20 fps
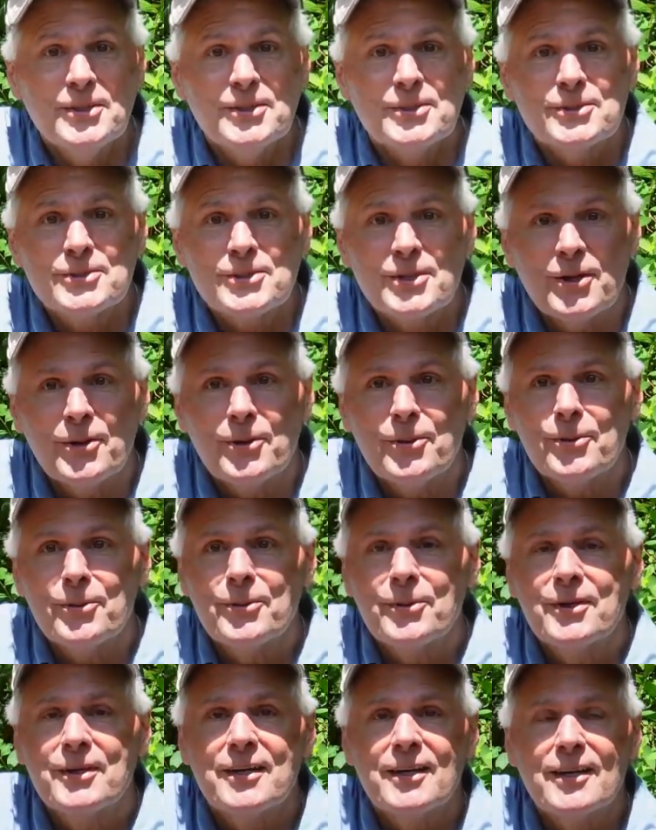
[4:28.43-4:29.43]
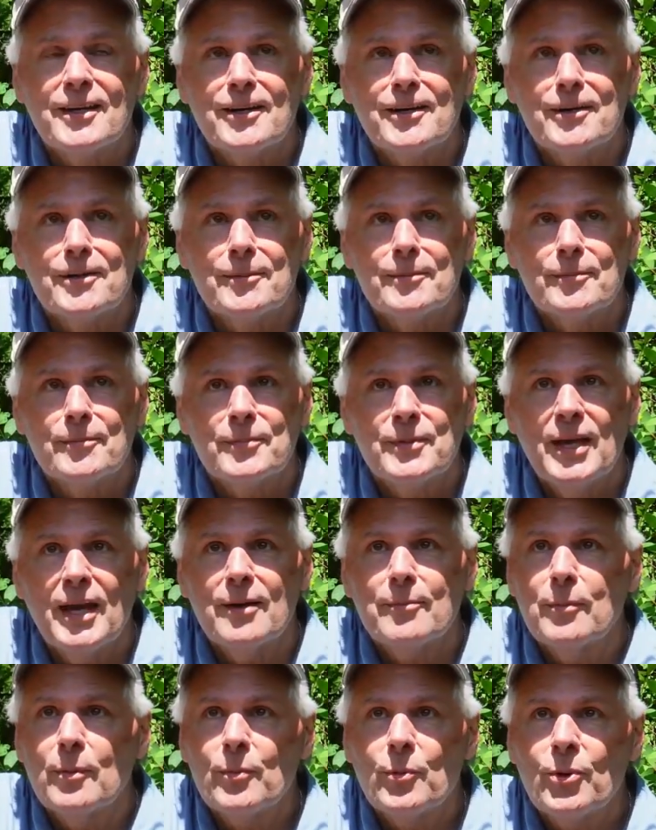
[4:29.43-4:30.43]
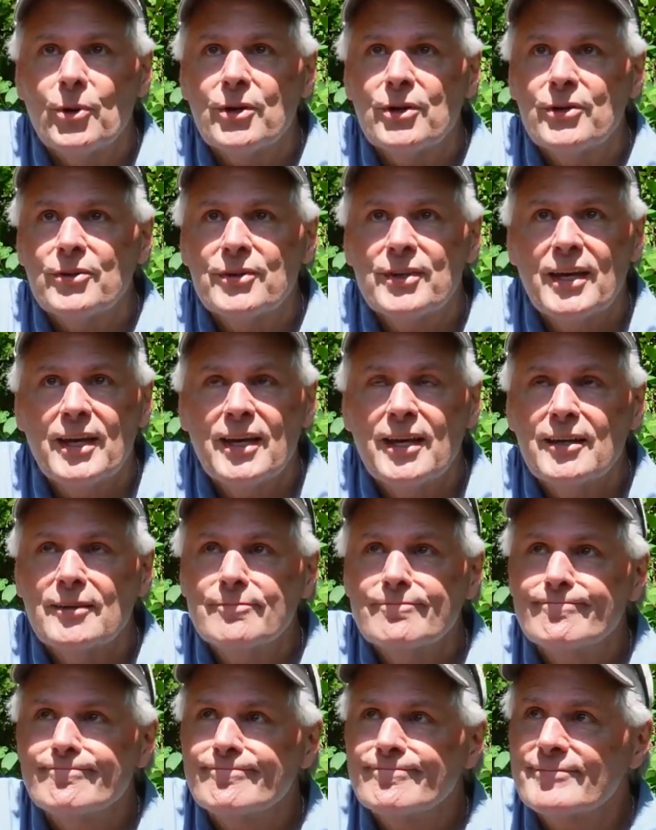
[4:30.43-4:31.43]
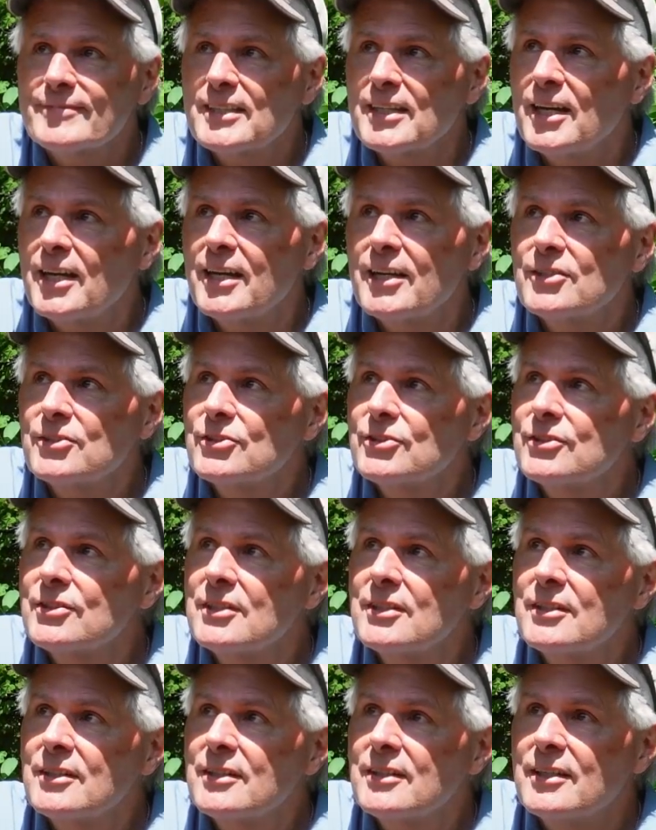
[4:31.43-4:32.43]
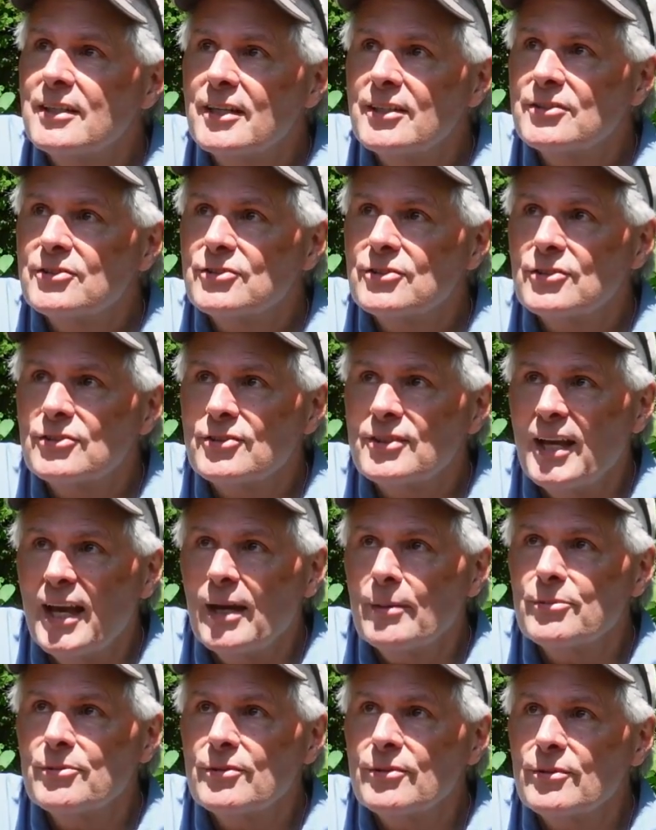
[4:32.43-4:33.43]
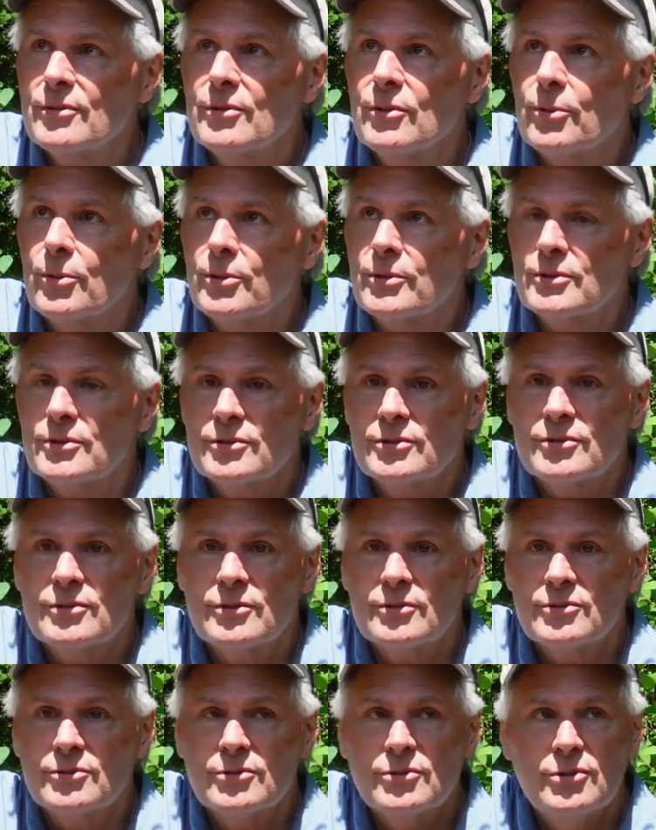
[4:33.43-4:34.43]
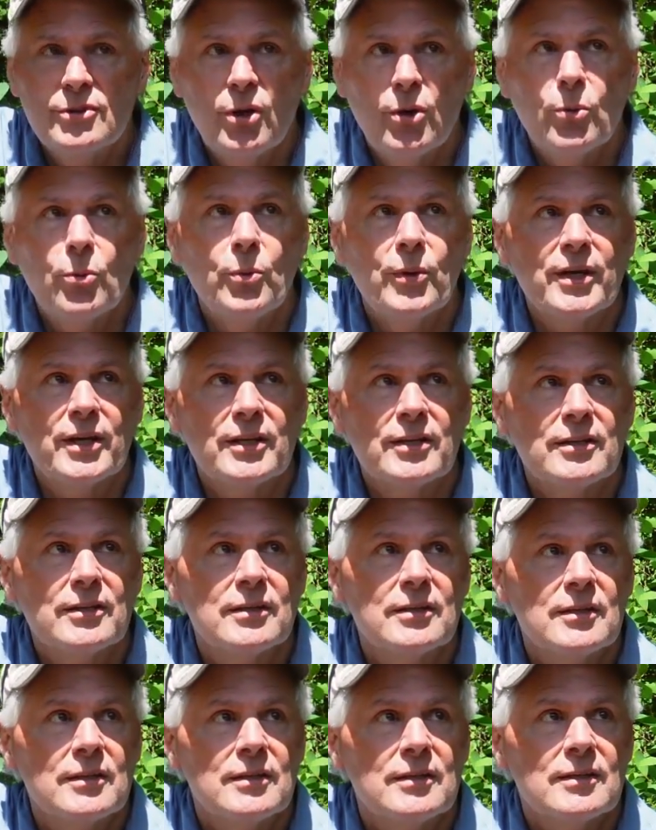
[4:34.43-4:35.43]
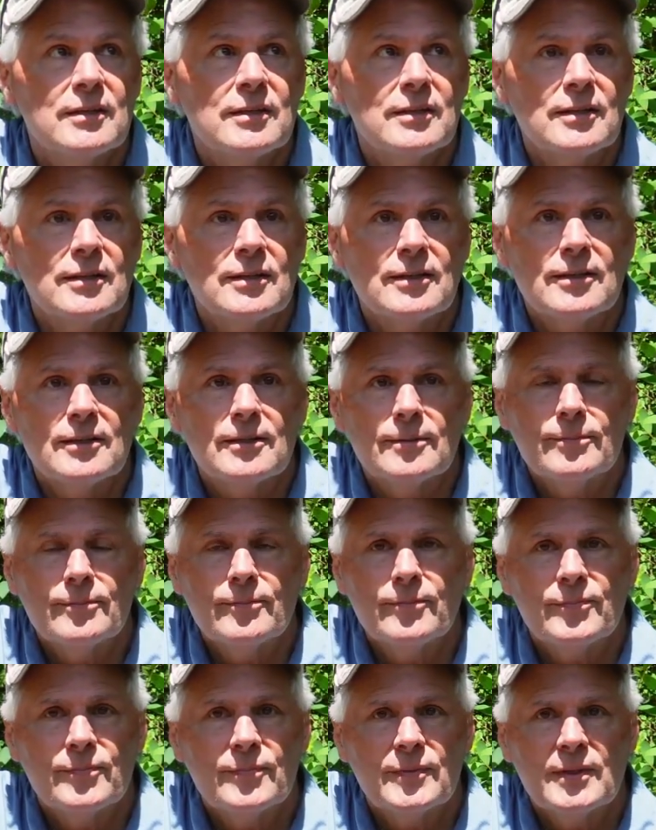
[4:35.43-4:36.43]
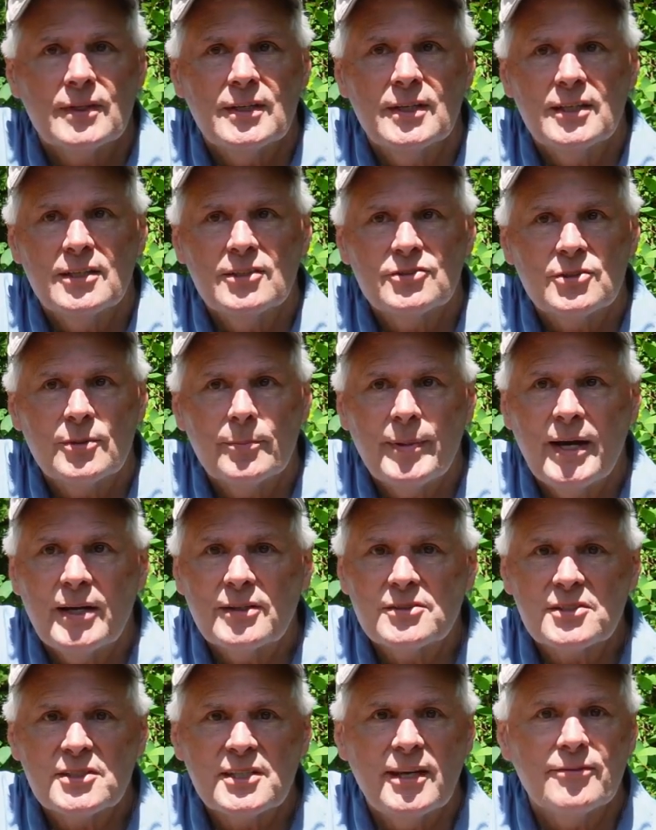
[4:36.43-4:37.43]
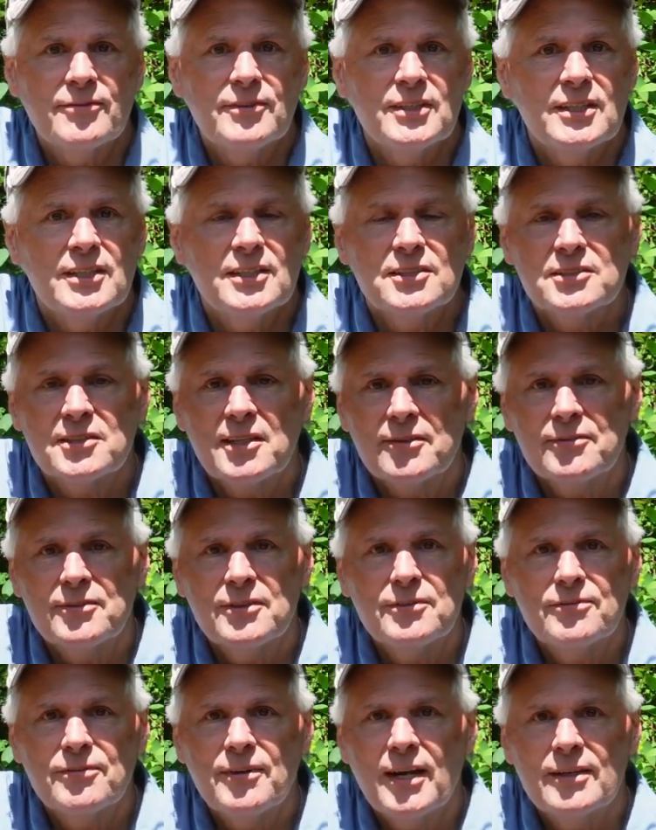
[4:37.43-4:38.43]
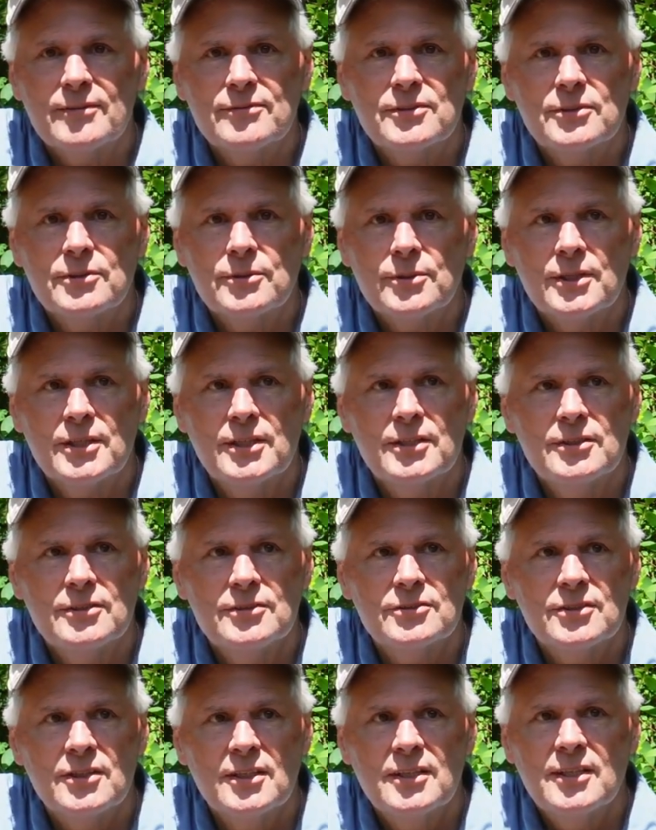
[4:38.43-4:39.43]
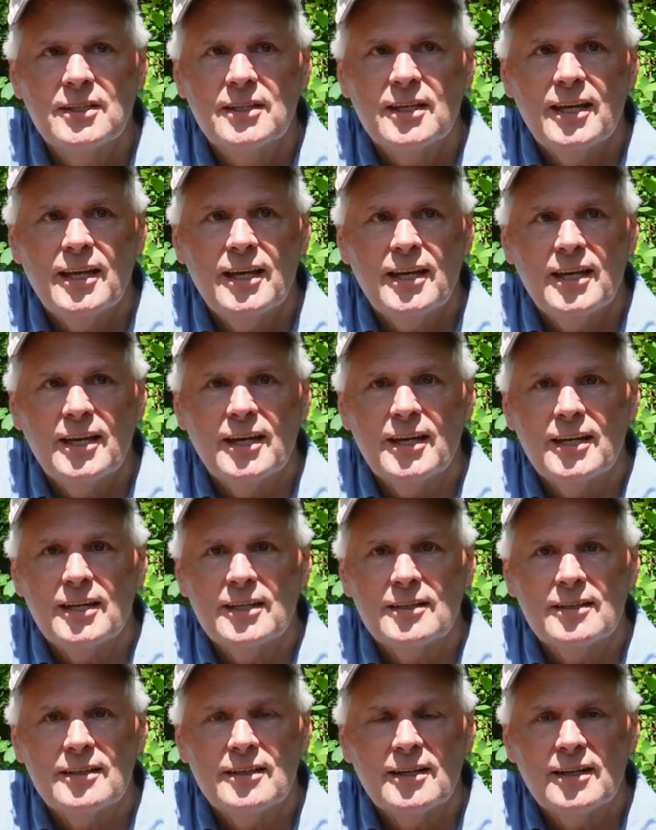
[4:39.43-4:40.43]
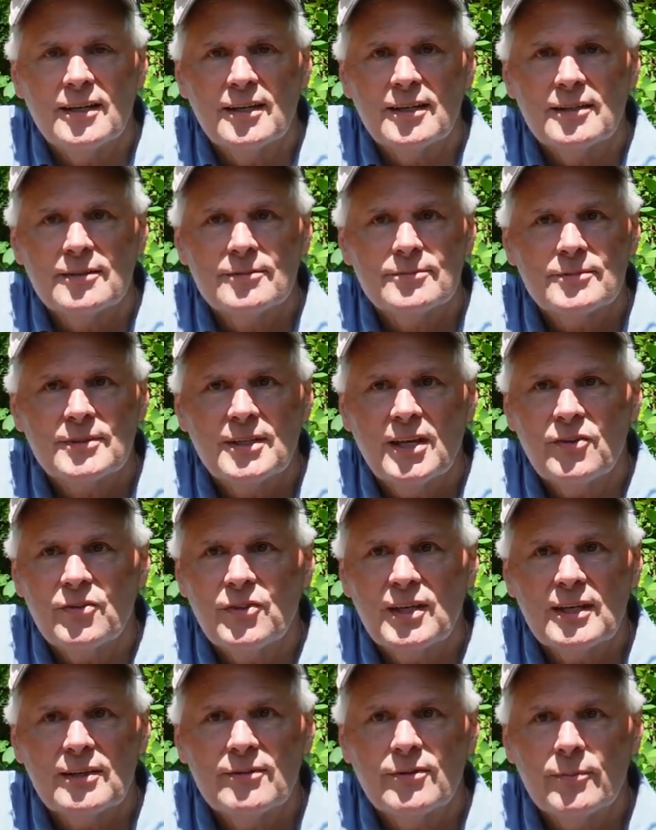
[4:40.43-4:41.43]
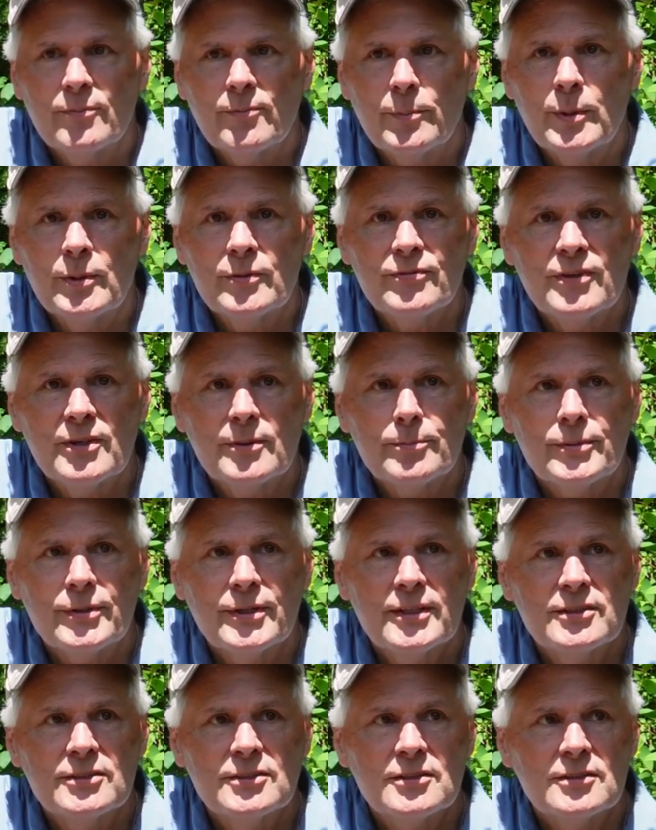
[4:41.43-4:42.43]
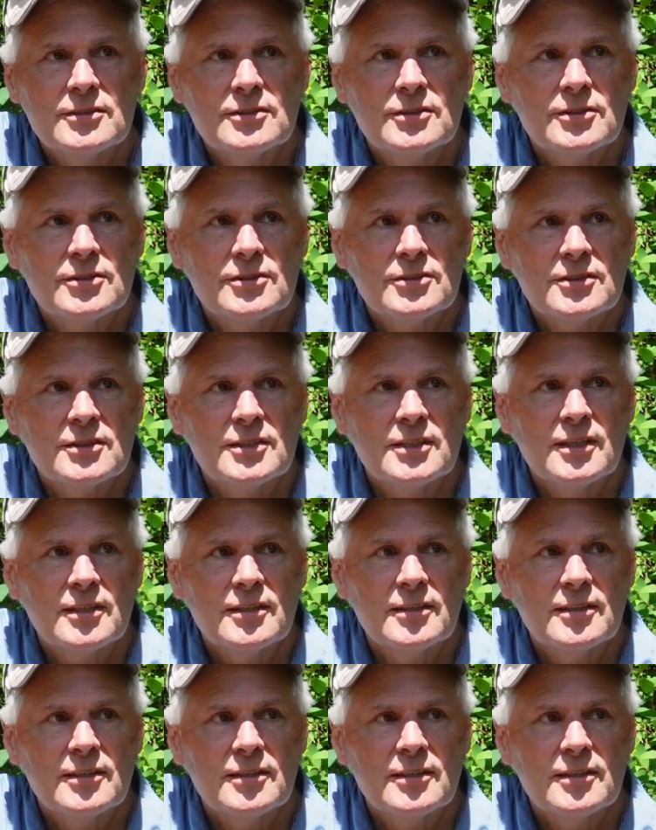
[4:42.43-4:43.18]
So yeah, Memorial Day, gosh, it's just absolutely gorgeous. There's no wind, and it's about 70, 75 degrees, and can't think of a perfect place to just